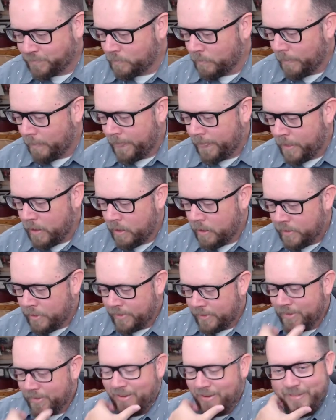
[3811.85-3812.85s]

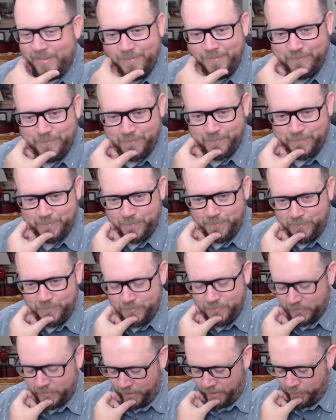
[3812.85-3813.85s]

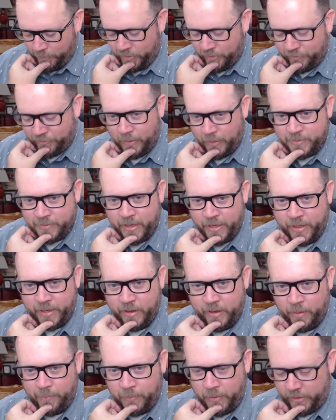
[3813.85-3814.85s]
I wonder if I'm
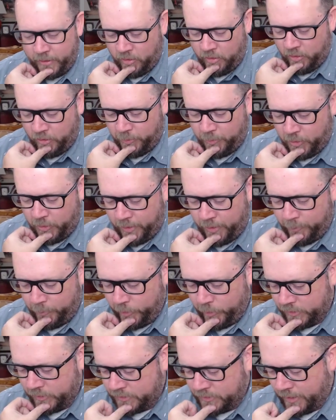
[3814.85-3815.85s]
taking up like all the prime
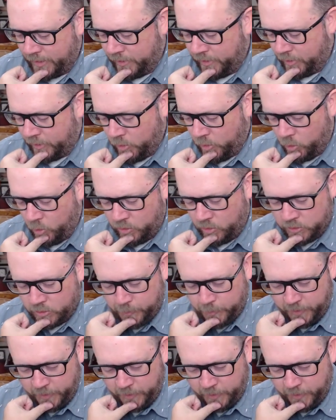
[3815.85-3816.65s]
real estate in the corners,